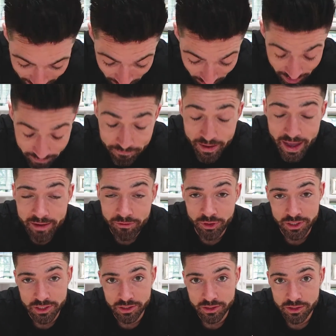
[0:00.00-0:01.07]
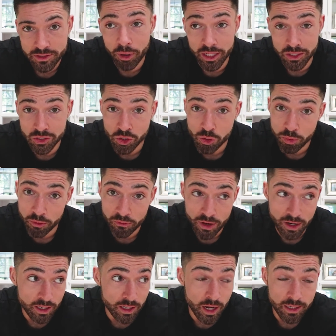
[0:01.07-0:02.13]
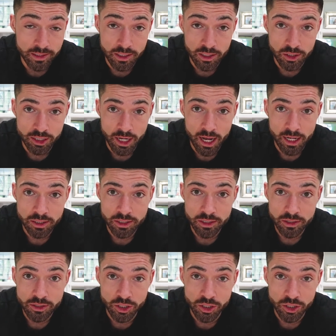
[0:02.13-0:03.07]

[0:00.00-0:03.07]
I don't have five reasons, but it's super fucking nice here, Josh.